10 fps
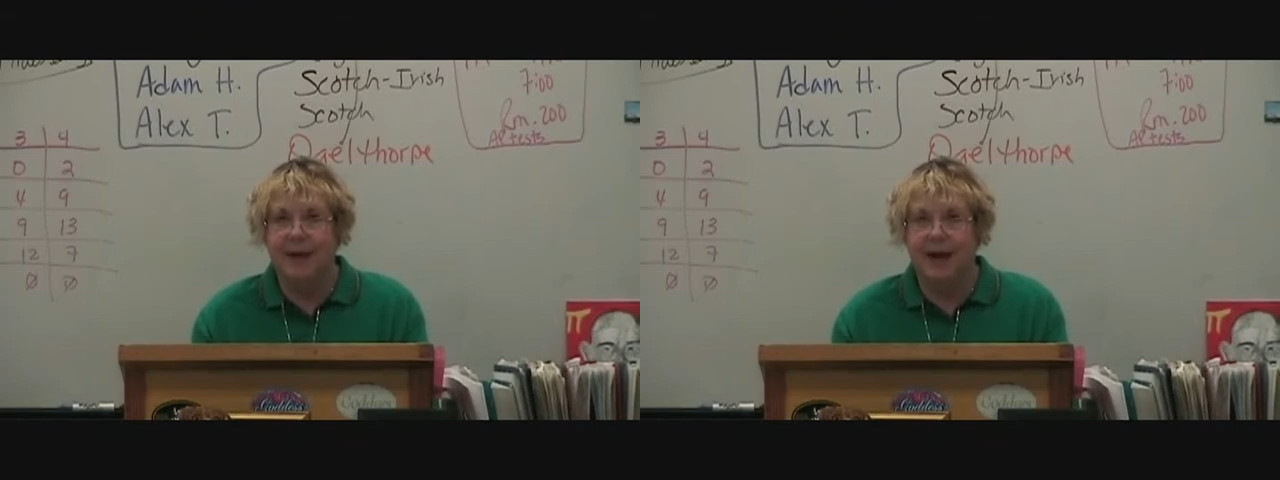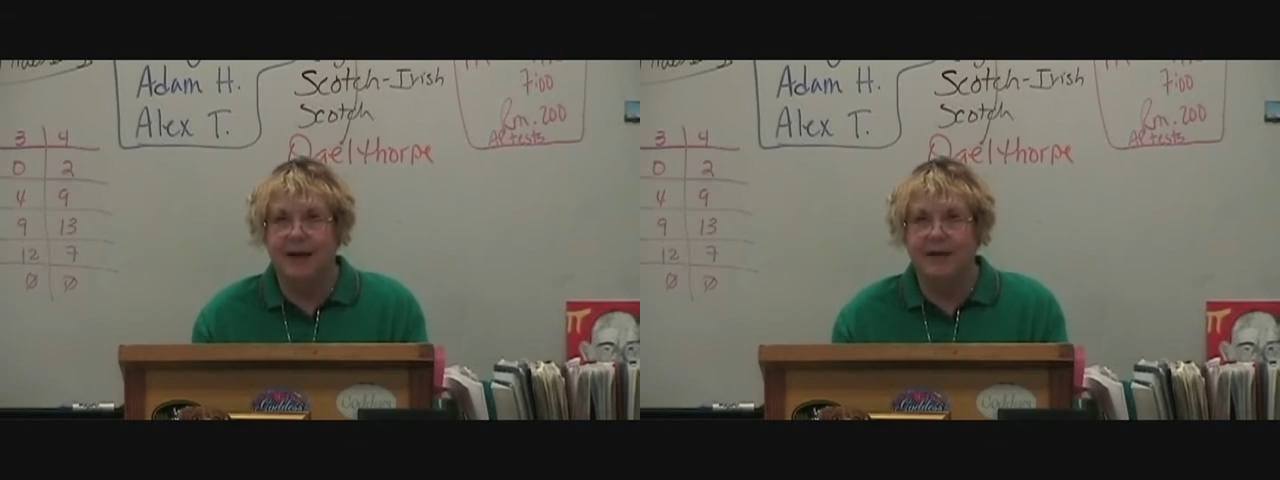
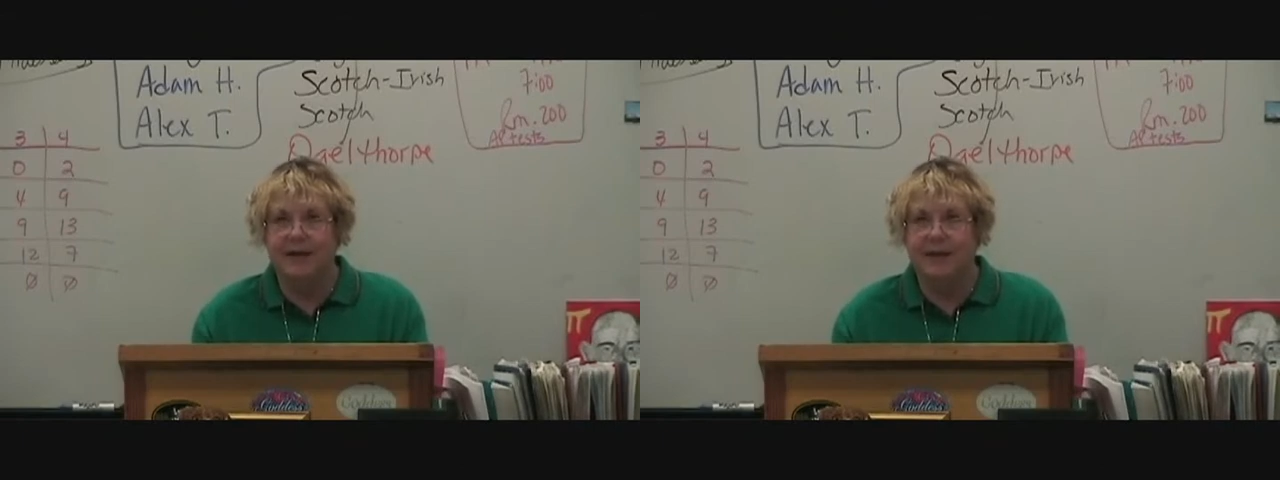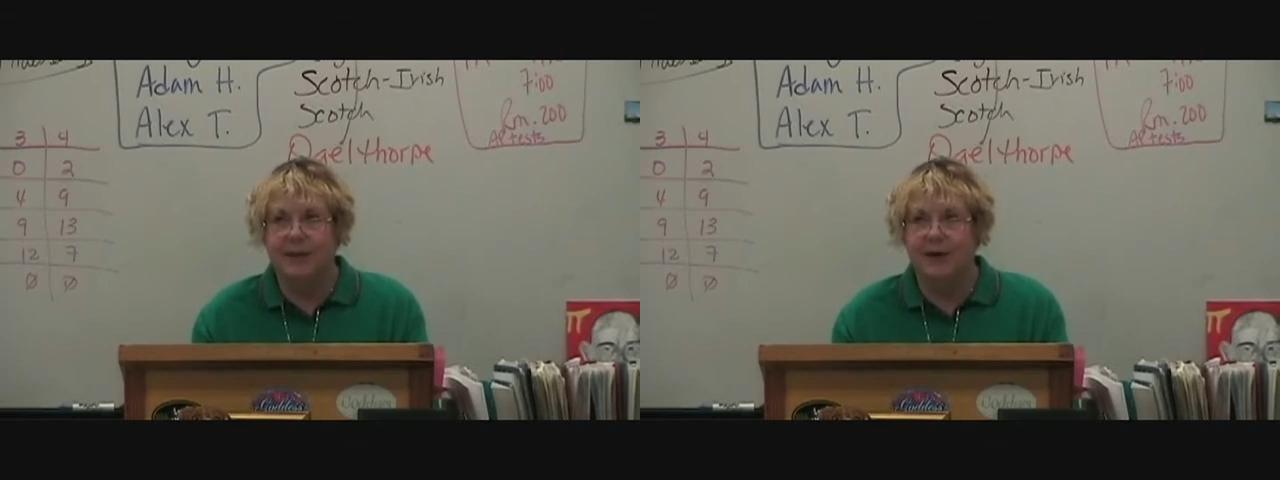
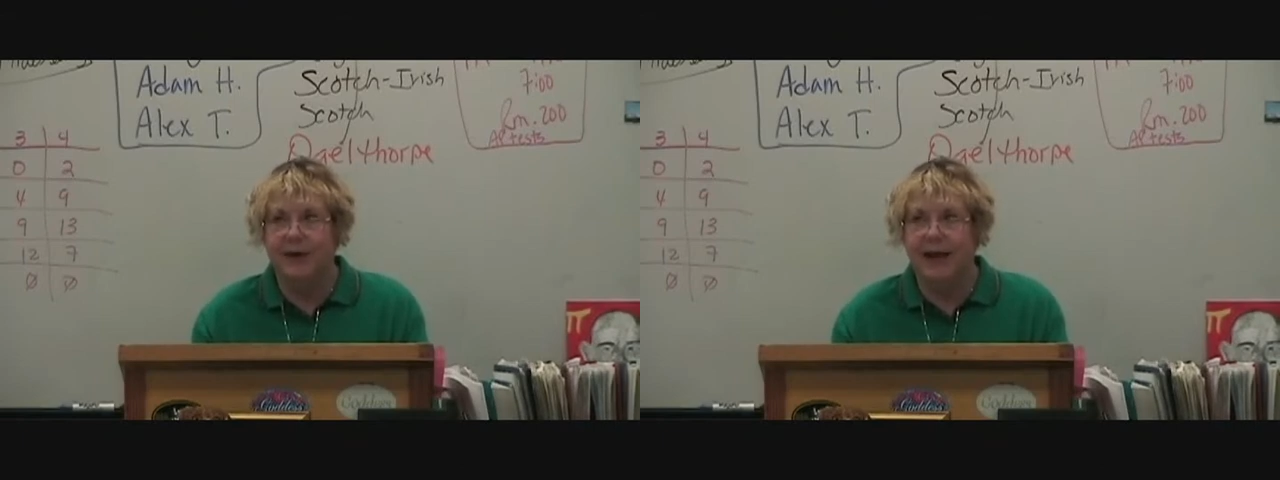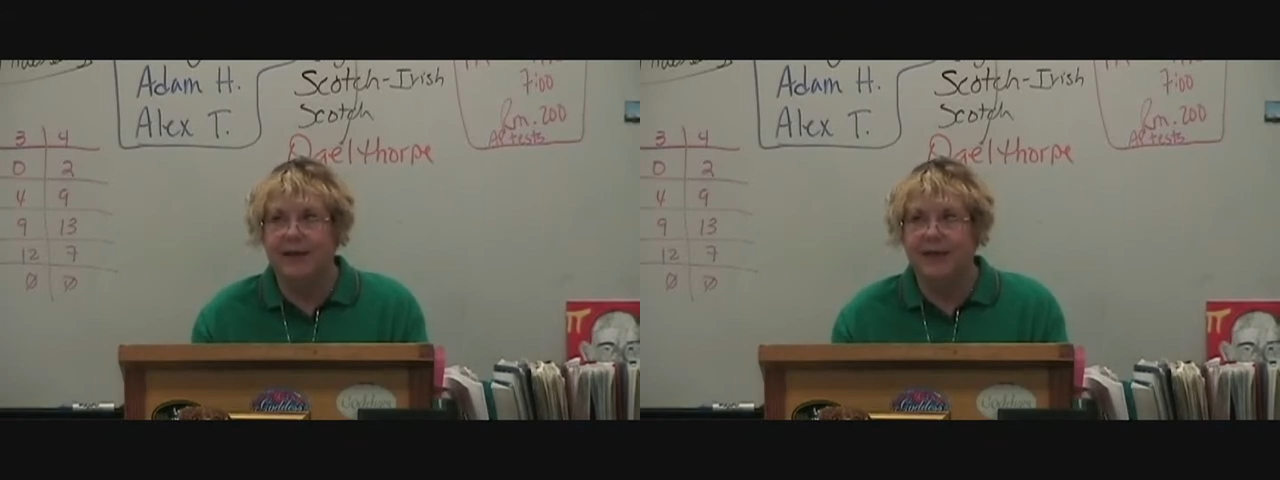policy where
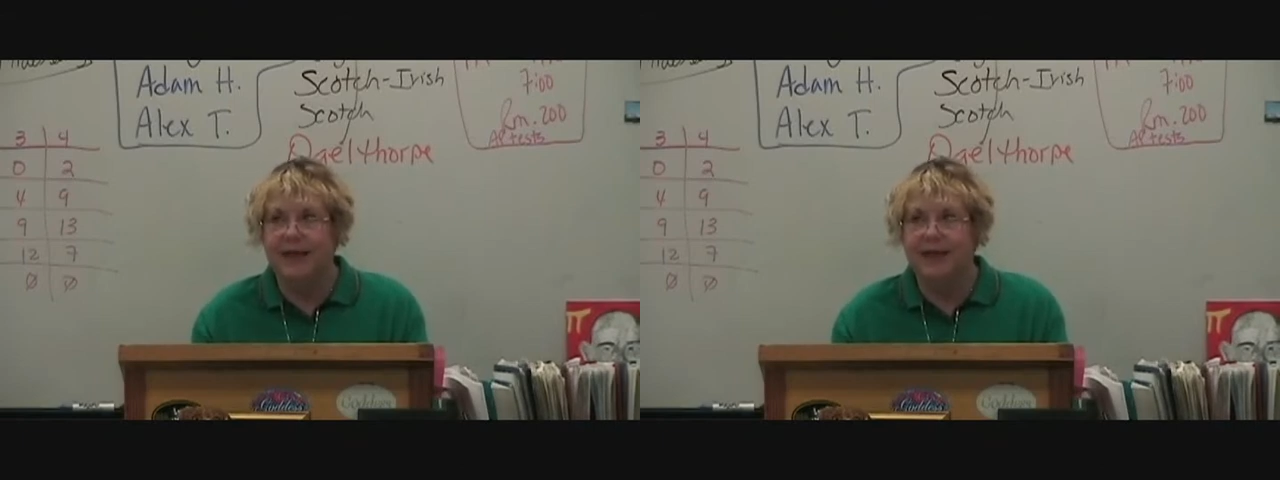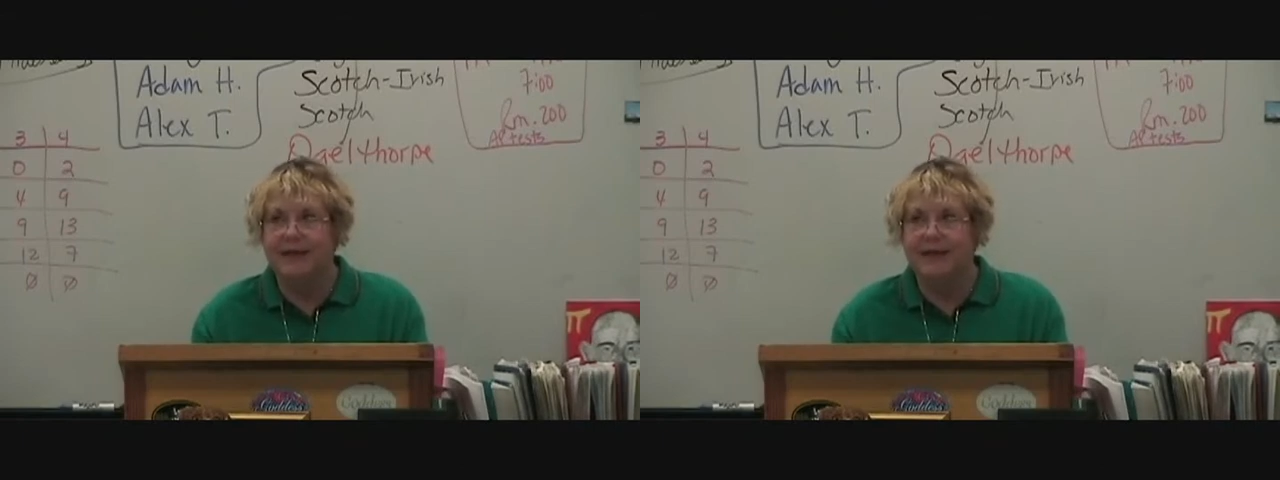
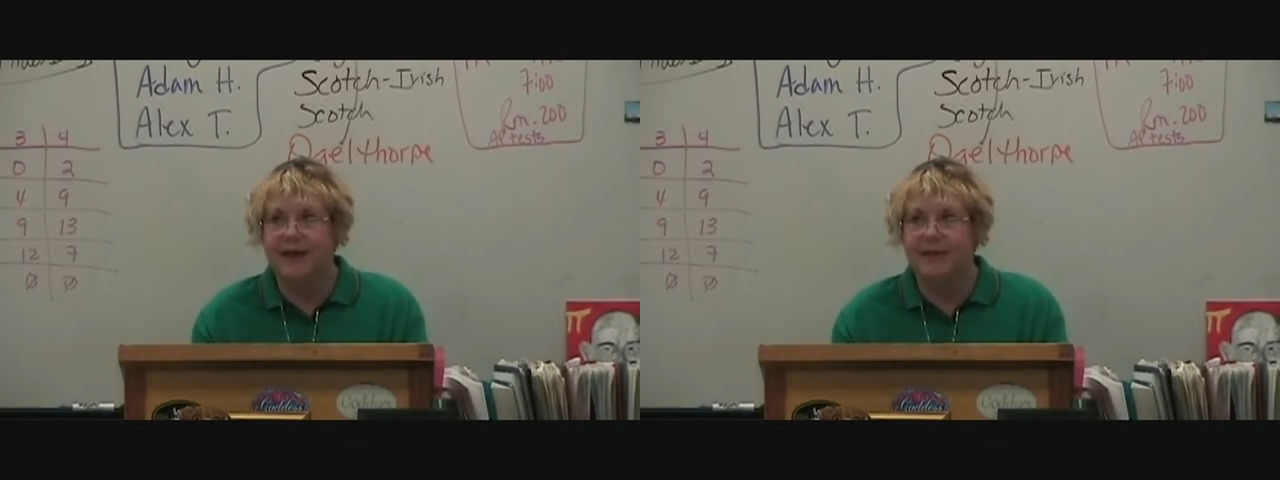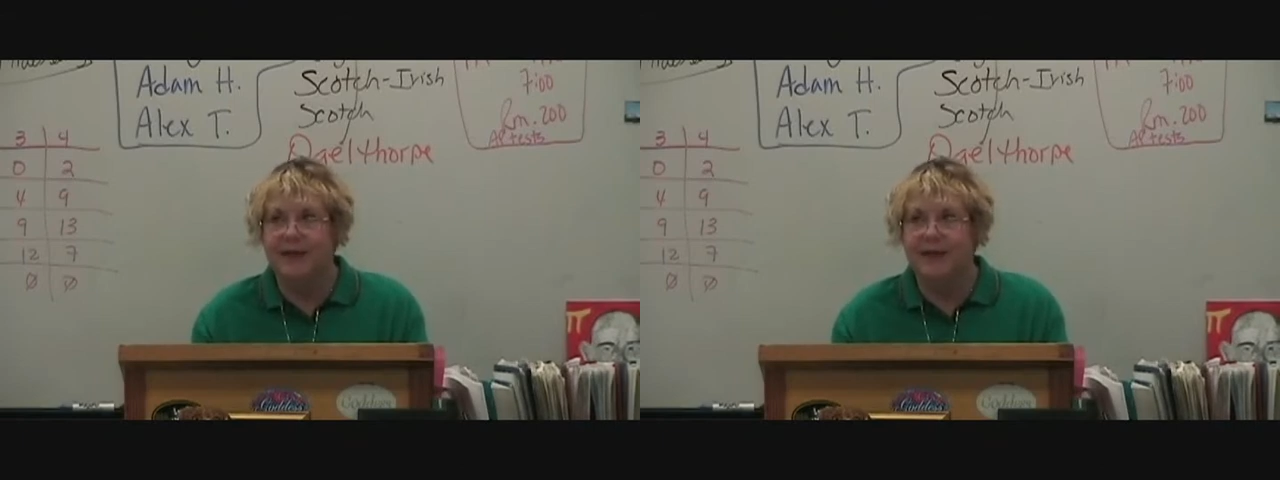everything is done